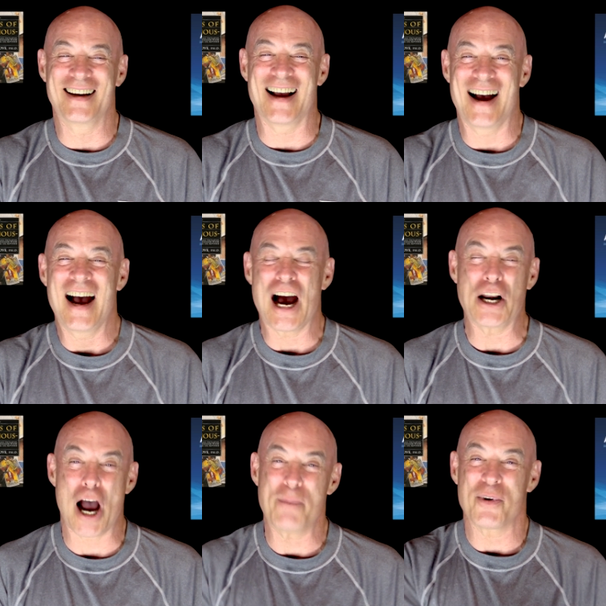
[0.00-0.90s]
uh,
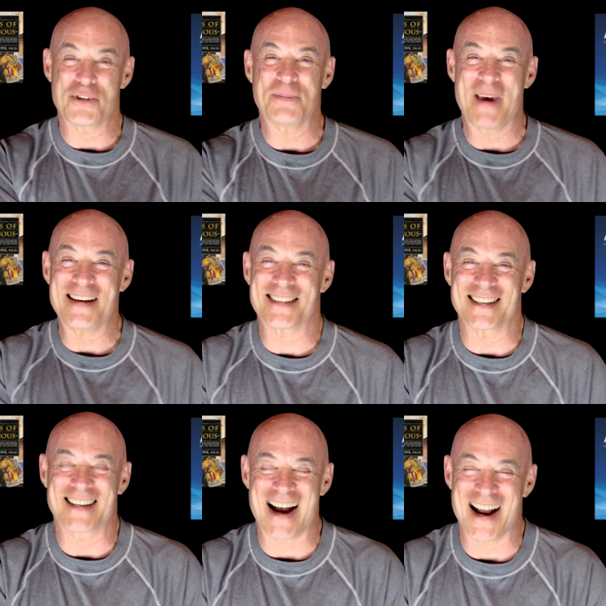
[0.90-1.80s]
on hyperspace
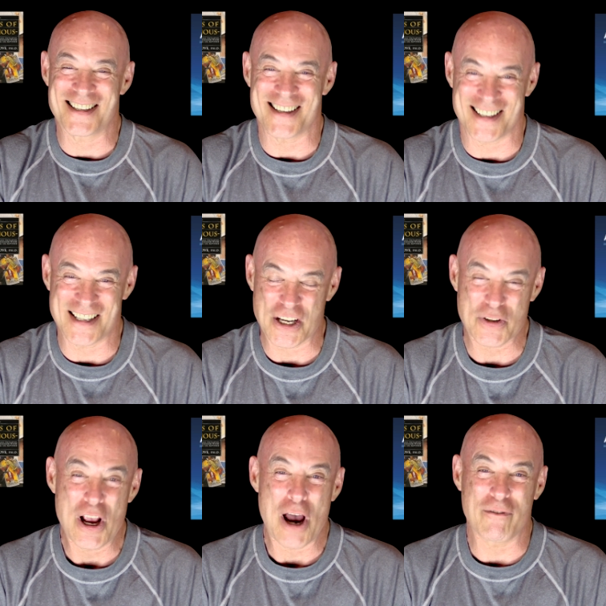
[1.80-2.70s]
and
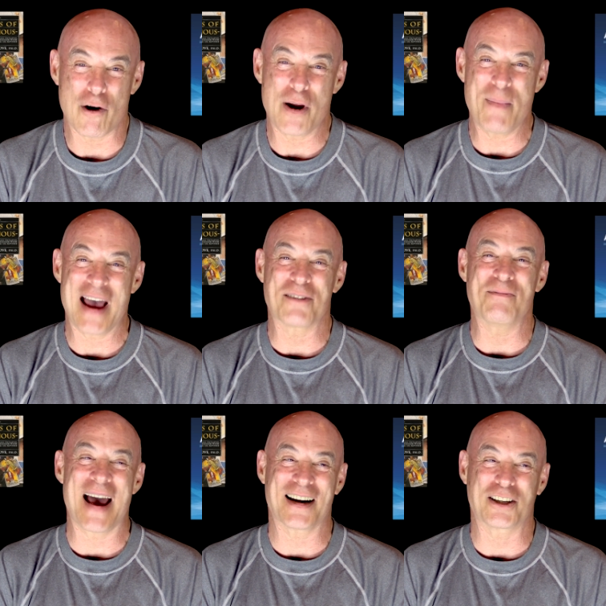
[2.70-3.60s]
consciousness, a very
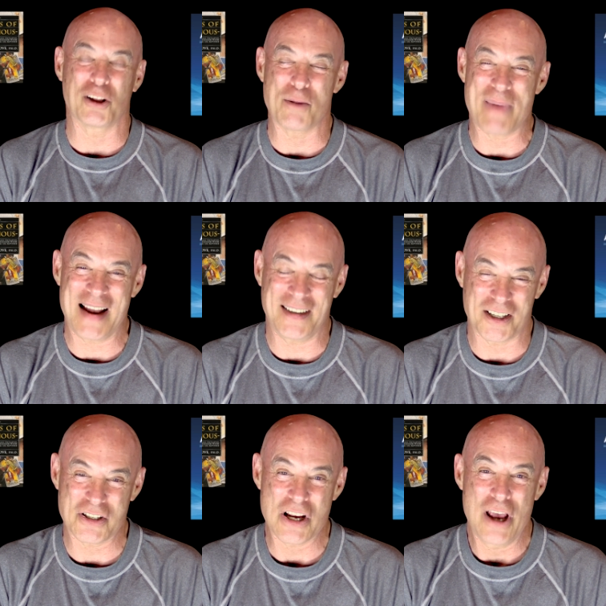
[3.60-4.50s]
mathematical
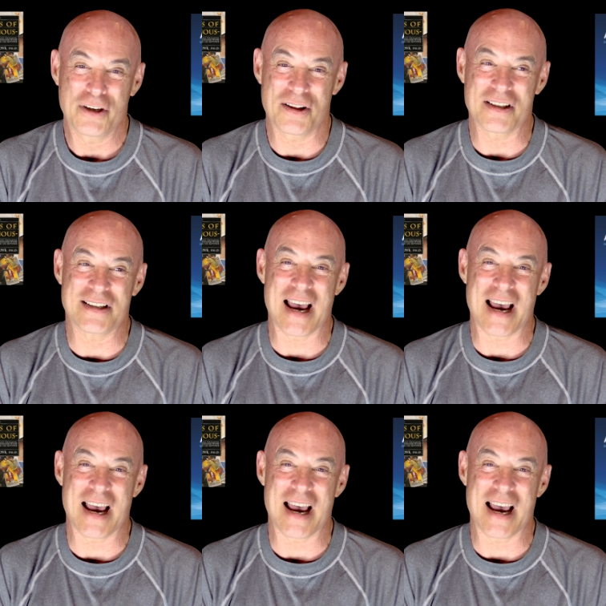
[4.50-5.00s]
appendix to the